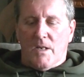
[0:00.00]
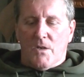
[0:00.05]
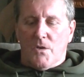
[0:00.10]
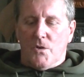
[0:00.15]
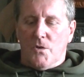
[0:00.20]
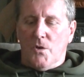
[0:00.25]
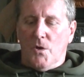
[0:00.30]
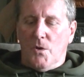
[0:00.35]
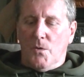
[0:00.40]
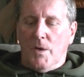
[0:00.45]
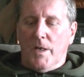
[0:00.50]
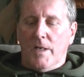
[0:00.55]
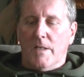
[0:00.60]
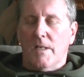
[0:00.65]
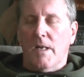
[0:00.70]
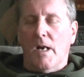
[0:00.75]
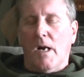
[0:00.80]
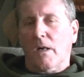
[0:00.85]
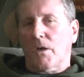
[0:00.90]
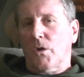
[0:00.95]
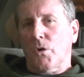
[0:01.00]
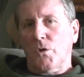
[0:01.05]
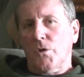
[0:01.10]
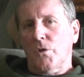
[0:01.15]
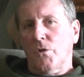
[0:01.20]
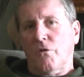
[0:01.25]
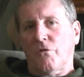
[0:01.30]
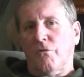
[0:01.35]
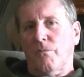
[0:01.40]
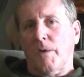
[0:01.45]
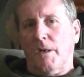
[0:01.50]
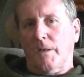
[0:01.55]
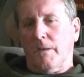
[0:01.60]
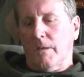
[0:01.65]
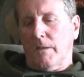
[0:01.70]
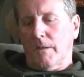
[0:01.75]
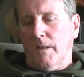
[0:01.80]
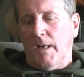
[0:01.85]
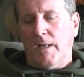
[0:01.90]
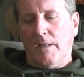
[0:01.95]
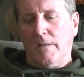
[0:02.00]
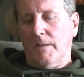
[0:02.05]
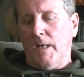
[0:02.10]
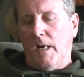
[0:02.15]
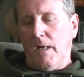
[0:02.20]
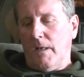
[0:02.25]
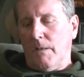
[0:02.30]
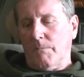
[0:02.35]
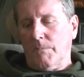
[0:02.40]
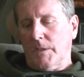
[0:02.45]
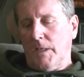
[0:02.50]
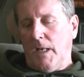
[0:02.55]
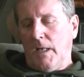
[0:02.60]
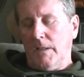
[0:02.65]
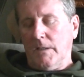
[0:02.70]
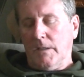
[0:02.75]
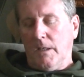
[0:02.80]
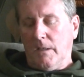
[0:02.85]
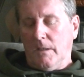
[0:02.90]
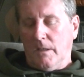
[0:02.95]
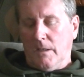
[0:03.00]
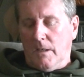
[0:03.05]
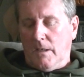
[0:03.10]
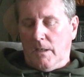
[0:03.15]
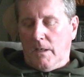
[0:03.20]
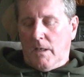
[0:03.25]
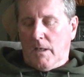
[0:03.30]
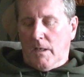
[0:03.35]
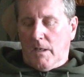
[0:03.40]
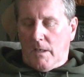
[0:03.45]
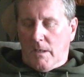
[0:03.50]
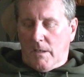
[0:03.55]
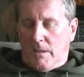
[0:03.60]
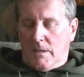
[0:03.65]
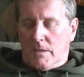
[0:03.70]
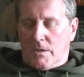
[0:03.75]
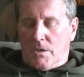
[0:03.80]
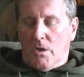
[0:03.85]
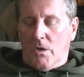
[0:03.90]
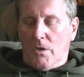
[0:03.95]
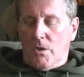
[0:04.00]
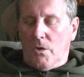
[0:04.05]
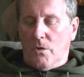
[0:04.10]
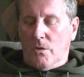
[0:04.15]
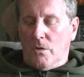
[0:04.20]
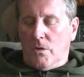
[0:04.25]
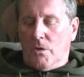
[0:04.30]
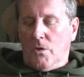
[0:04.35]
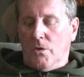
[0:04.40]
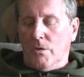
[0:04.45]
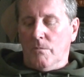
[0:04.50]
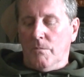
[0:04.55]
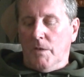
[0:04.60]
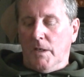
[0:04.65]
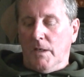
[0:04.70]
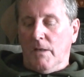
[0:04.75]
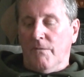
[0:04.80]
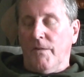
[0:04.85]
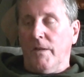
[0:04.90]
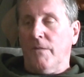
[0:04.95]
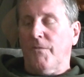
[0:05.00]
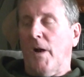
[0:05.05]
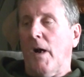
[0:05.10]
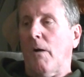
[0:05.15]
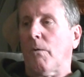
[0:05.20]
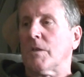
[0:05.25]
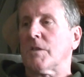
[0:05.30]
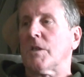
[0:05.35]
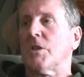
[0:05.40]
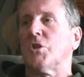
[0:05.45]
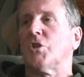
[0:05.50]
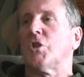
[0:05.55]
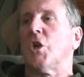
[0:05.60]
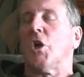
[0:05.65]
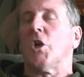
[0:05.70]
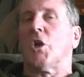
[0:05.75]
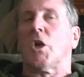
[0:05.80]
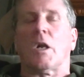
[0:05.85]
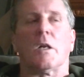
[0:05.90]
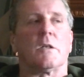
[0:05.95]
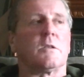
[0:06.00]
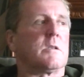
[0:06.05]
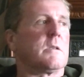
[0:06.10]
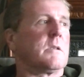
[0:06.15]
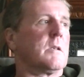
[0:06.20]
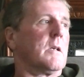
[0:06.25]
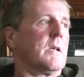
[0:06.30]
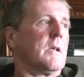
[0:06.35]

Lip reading: nowhere near good enough, man. Hey Dan, I'm telling you, you aren't looking good, mate. If I was a journalist,